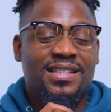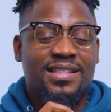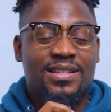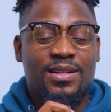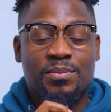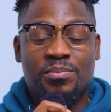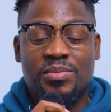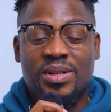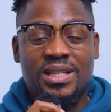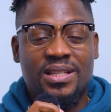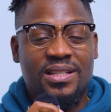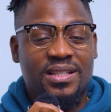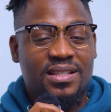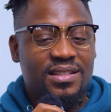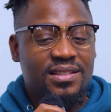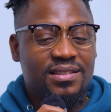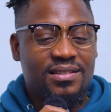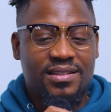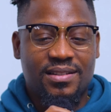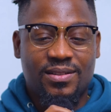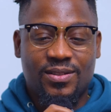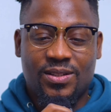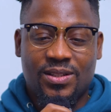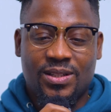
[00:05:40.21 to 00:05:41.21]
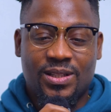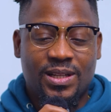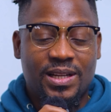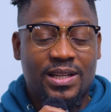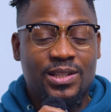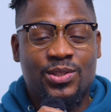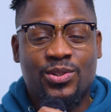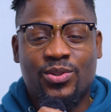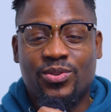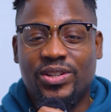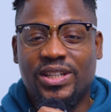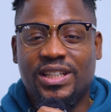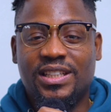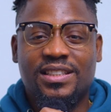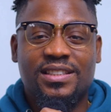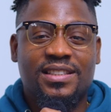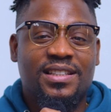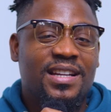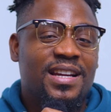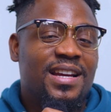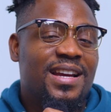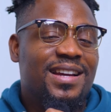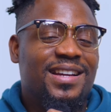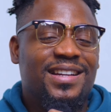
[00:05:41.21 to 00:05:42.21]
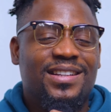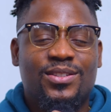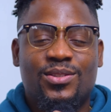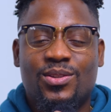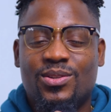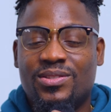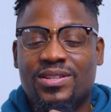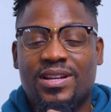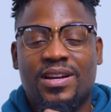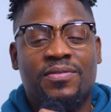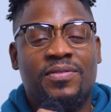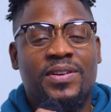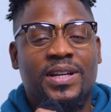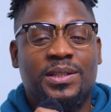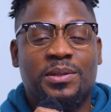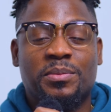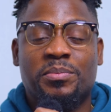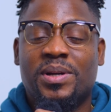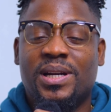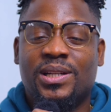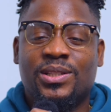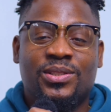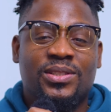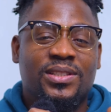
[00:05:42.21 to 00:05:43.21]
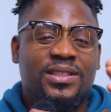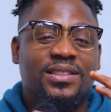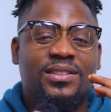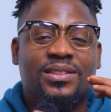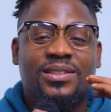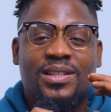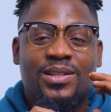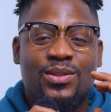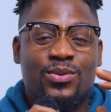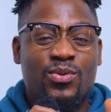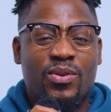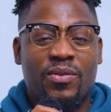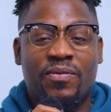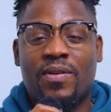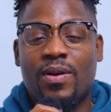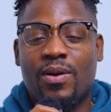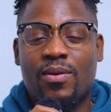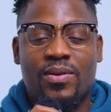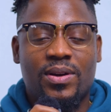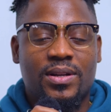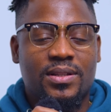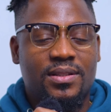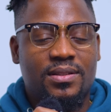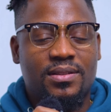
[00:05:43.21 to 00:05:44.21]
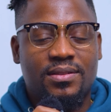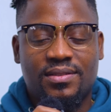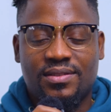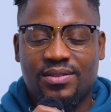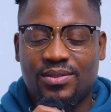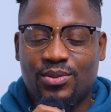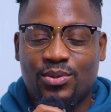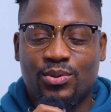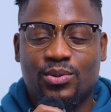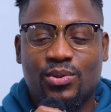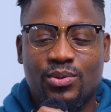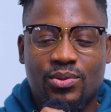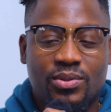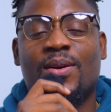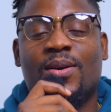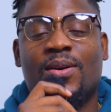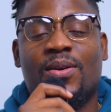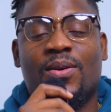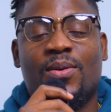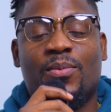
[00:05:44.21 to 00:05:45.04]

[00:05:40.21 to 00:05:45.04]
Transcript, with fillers: is amazing. Clear screen, doesn't affect the battery. You get twelve hours. Kudos.